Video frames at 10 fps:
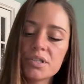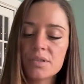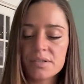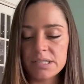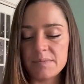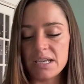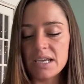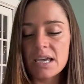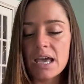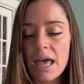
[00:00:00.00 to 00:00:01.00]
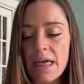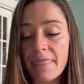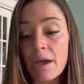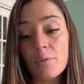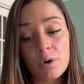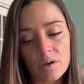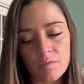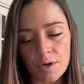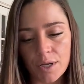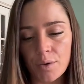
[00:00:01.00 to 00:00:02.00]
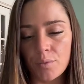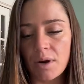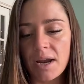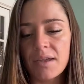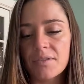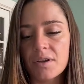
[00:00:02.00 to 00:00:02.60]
so to speak, that work for you, right?